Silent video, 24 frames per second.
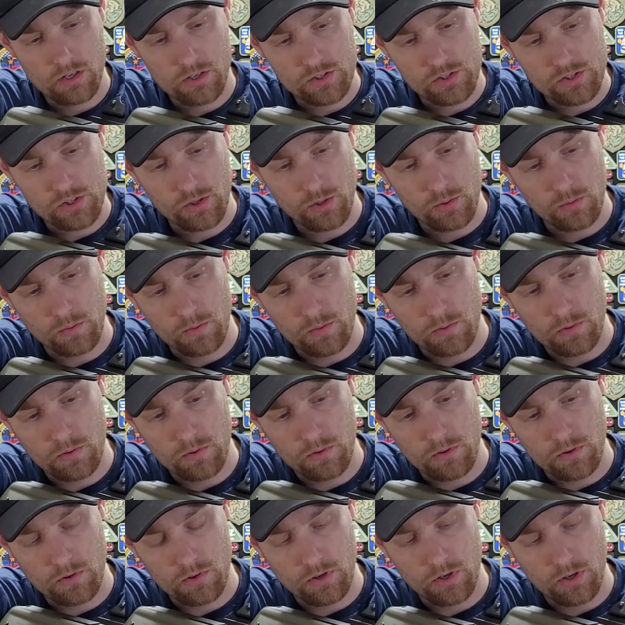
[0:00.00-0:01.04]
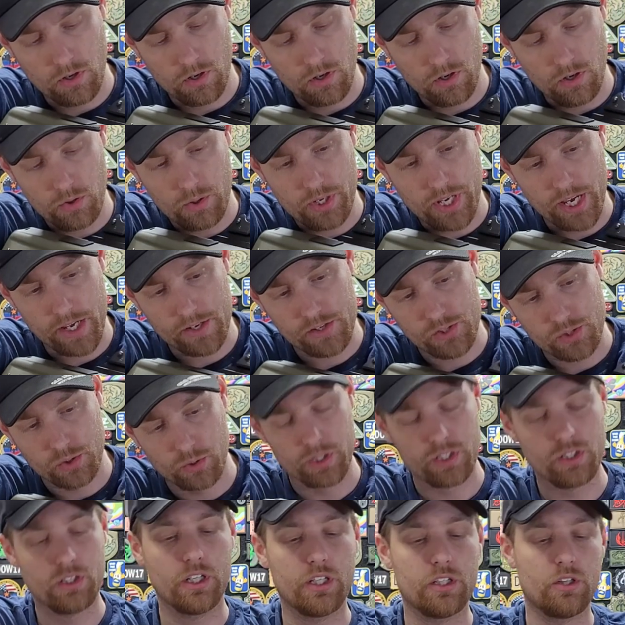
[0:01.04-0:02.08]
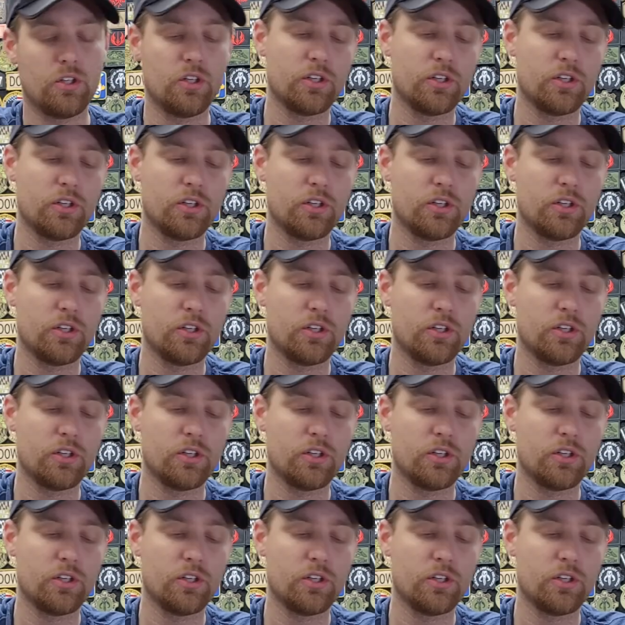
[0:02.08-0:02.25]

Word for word: So, okay, so it, it